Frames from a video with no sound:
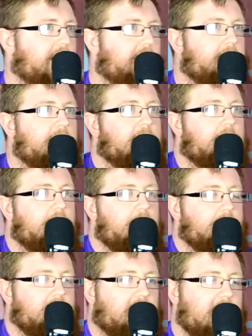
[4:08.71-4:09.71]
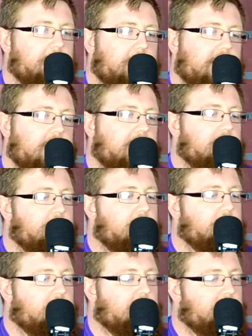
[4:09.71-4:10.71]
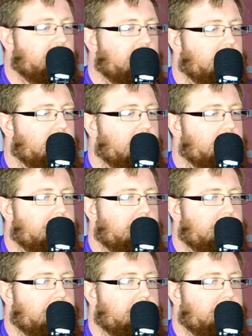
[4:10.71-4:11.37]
then to get bigger, though, you got it from the